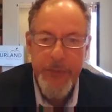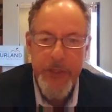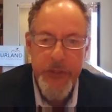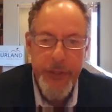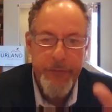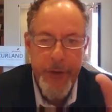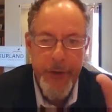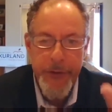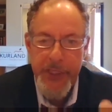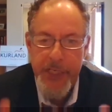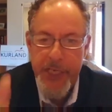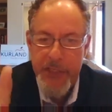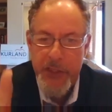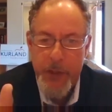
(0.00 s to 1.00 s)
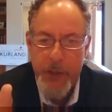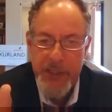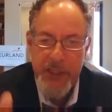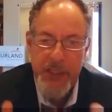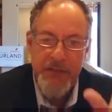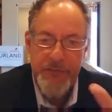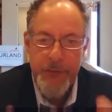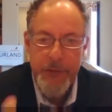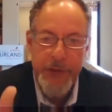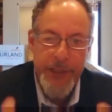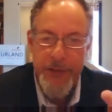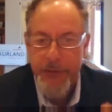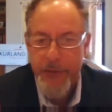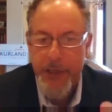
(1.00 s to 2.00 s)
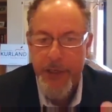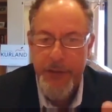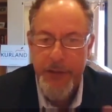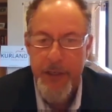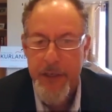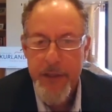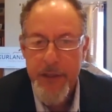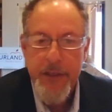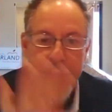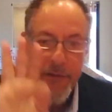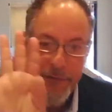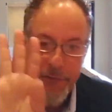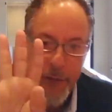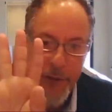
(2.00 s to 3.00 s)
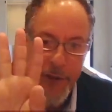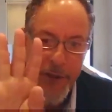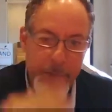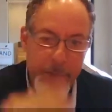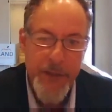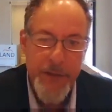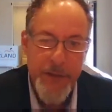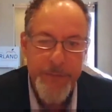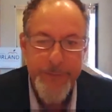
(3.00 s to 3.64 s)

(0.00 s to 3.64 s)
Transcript: Rose and SUSD, 4 letters right there, 4 in the middle.